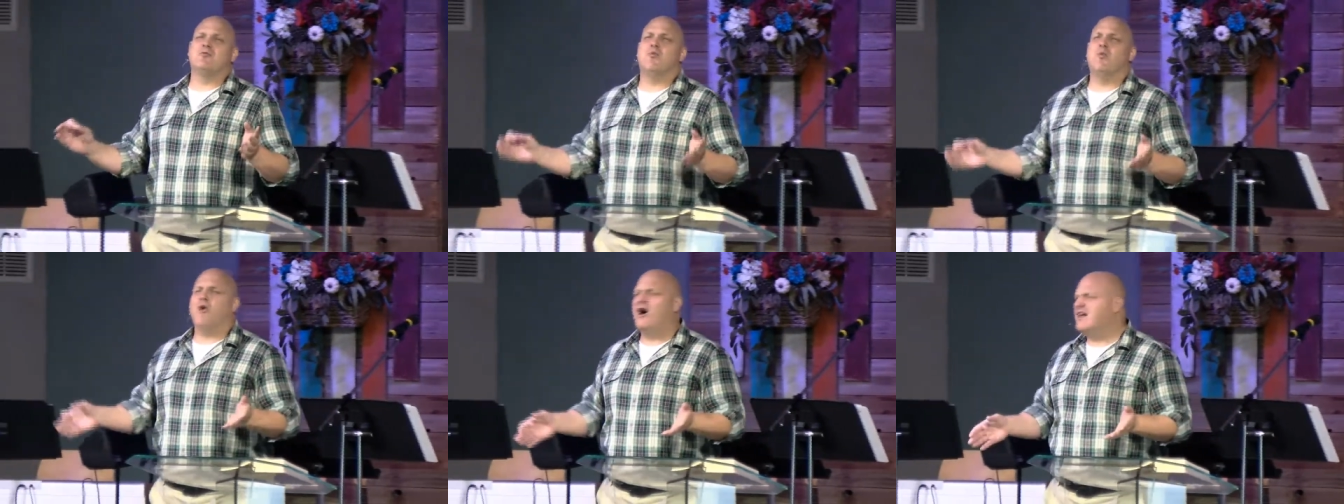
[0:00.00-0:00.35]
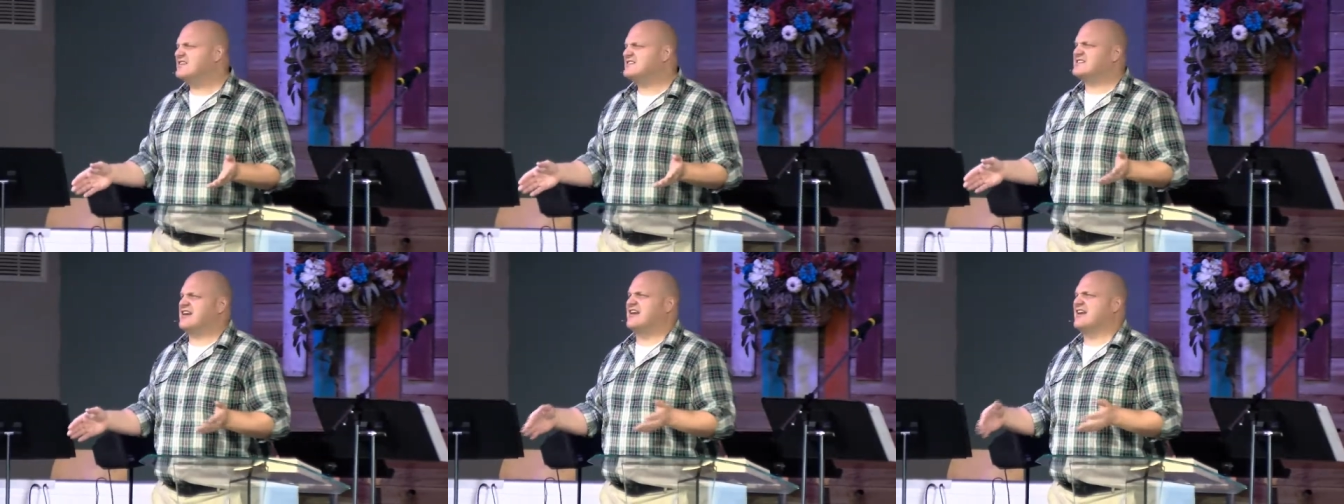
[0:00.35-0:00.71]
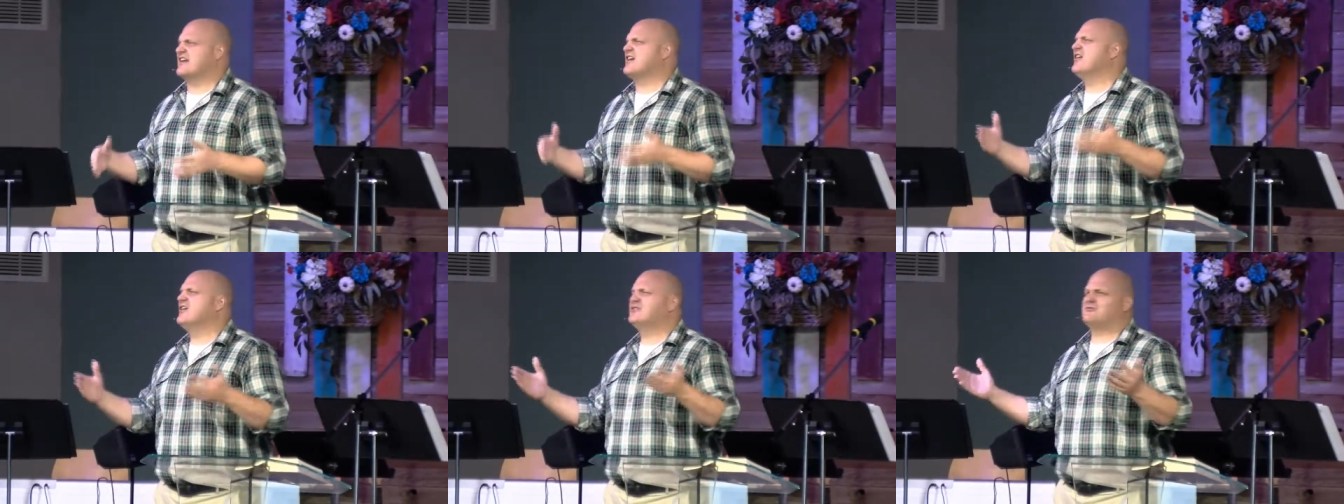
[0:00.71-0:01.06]
once on a
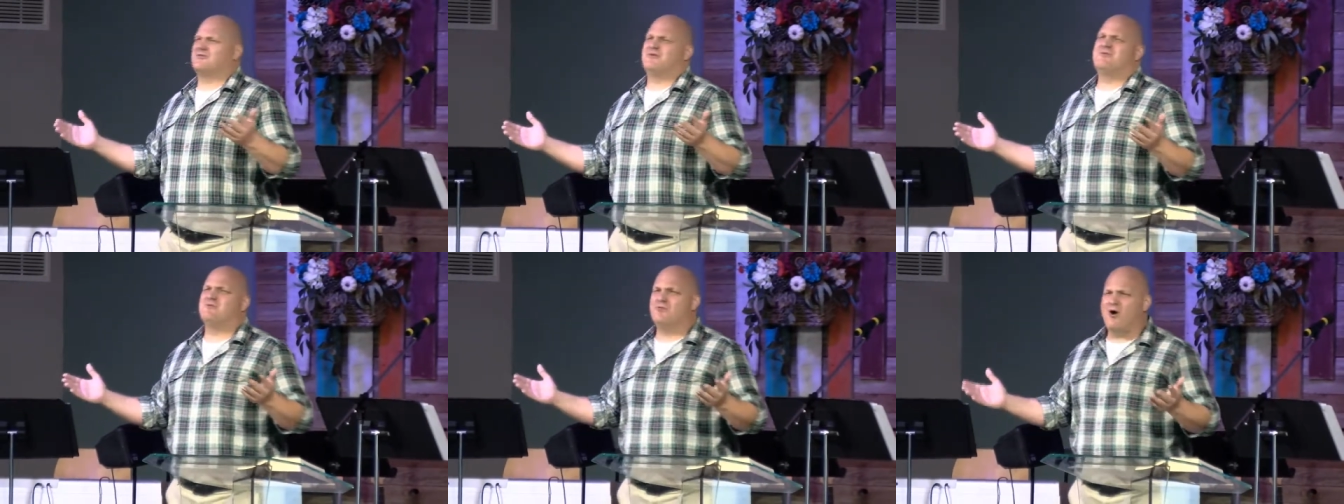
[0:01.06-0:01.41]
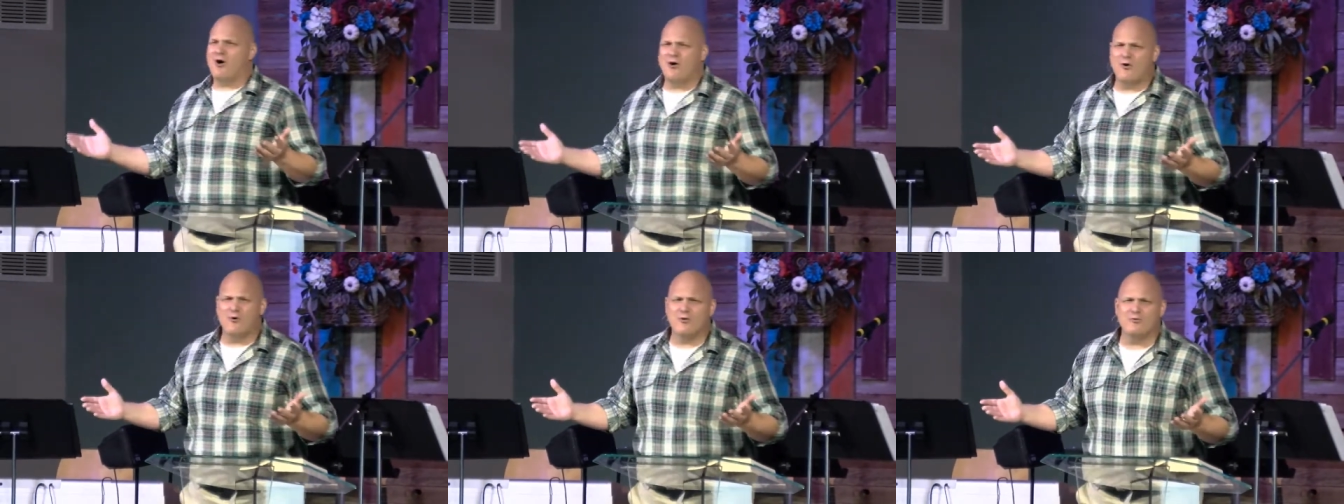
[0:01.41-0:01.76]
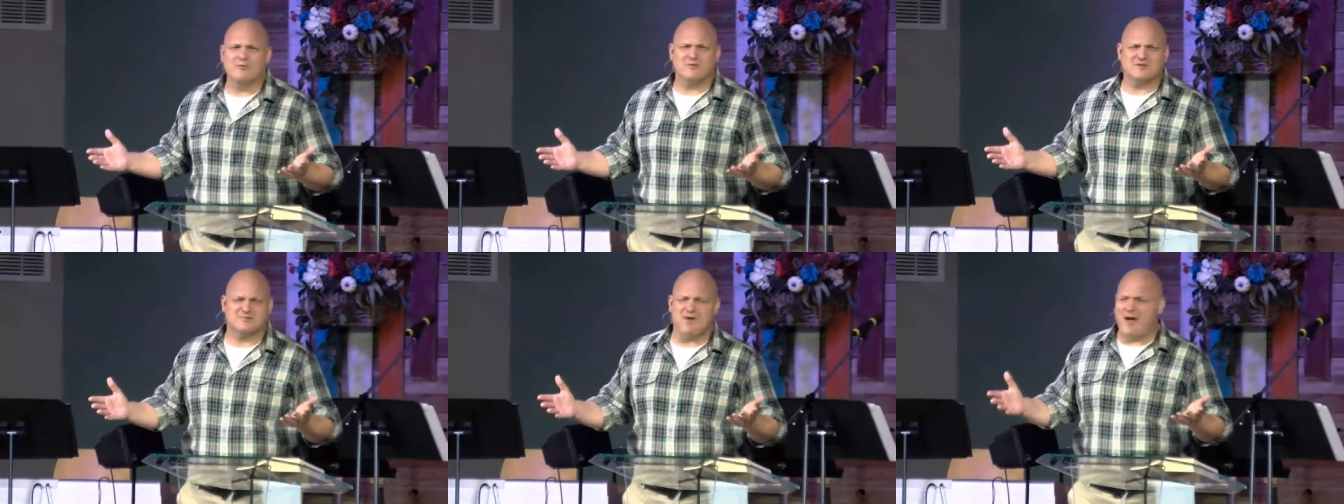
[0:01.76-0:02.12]
country road,
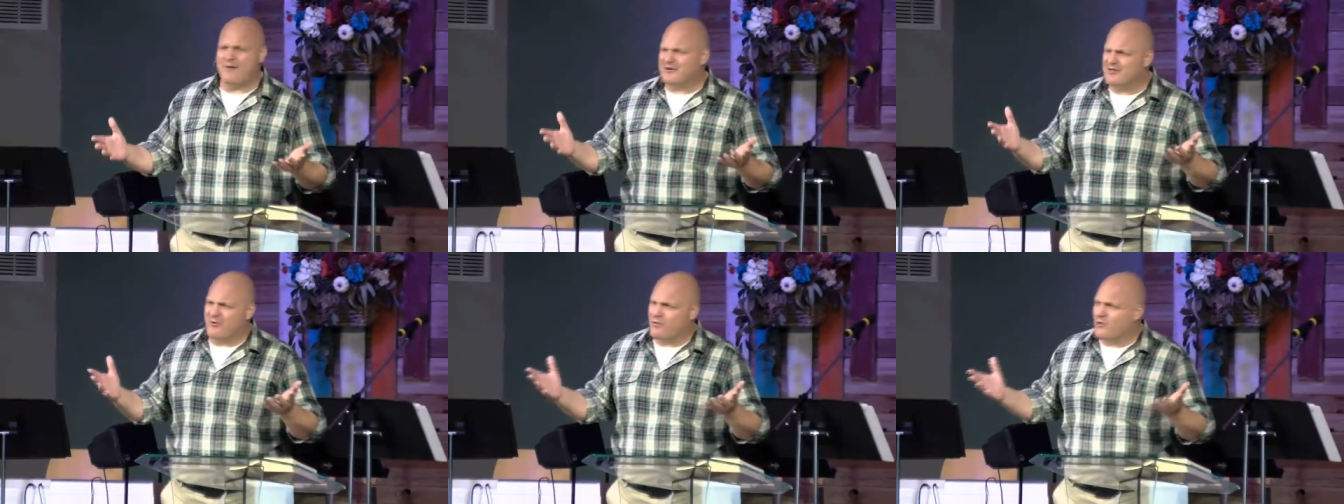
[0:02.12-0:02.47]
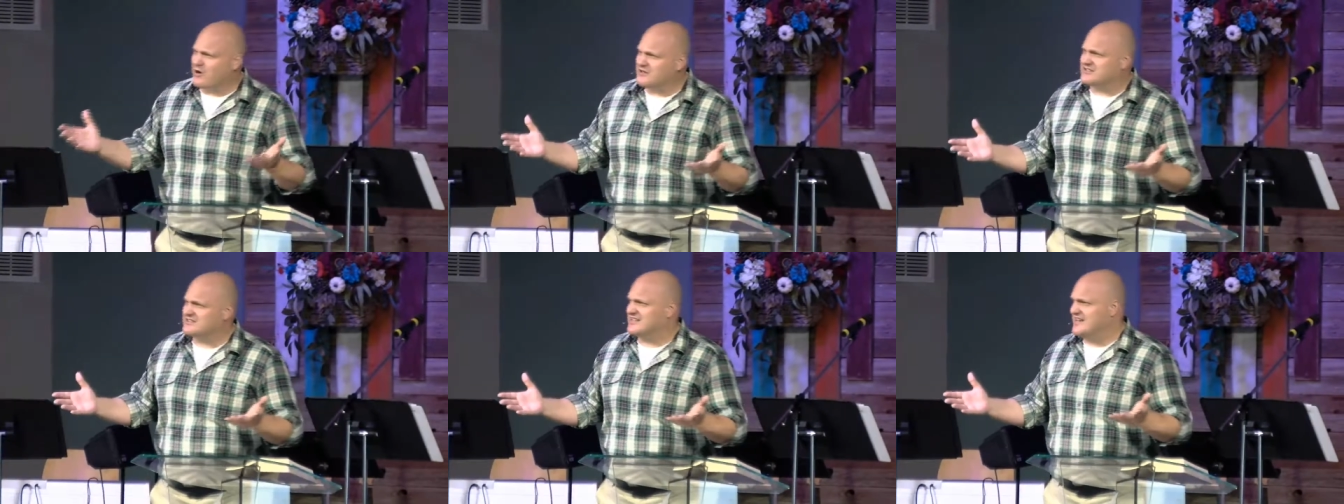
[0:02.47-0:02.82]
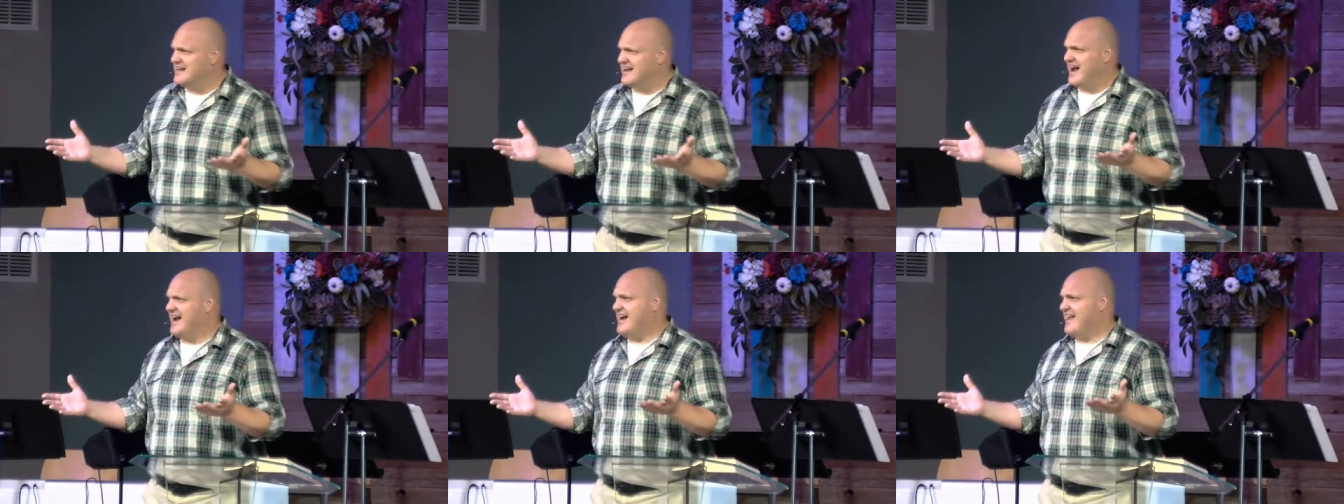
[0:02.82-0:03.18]
was probably the worst thing
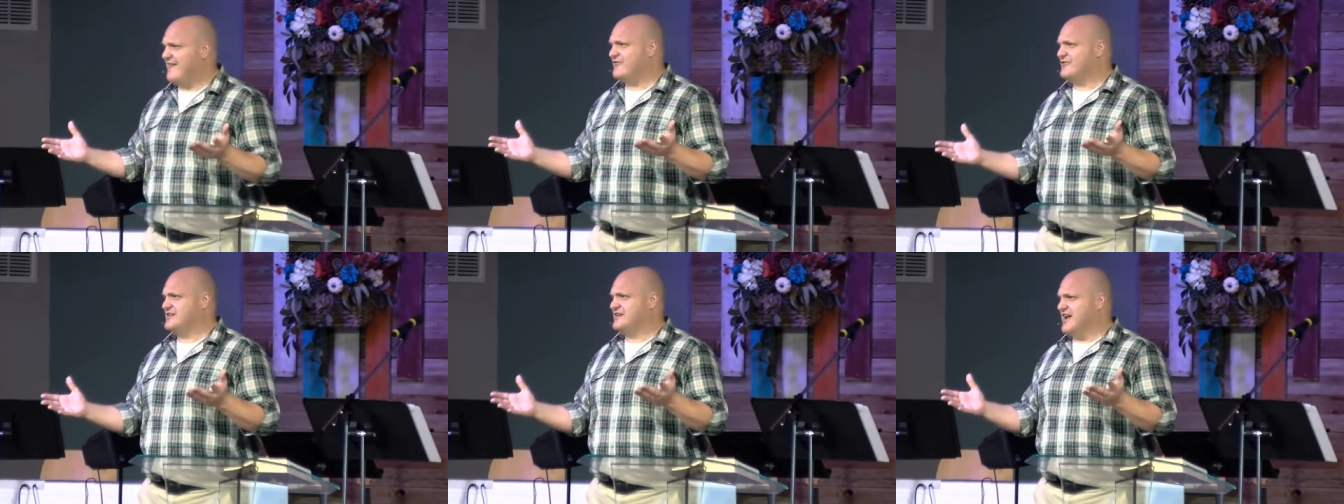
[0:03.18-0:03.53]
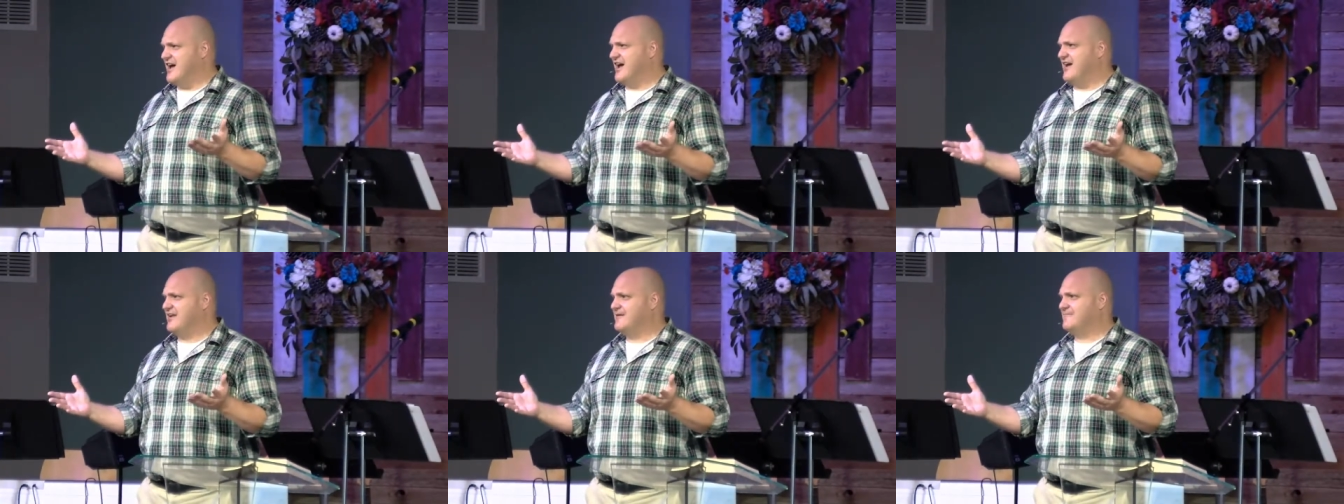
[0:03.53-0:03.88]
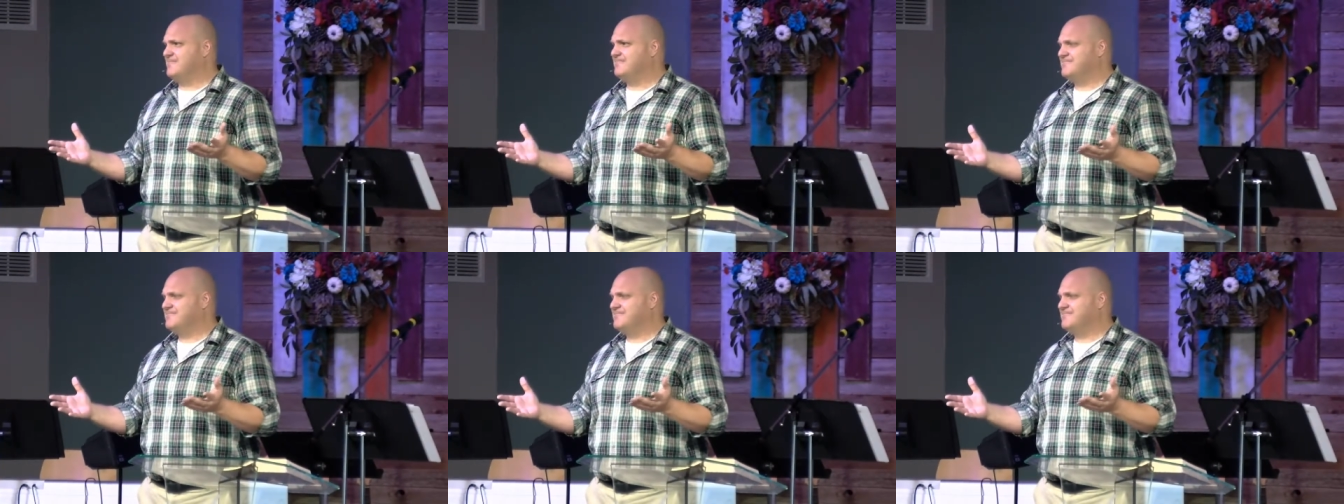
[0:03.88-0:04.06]
I'd ever done.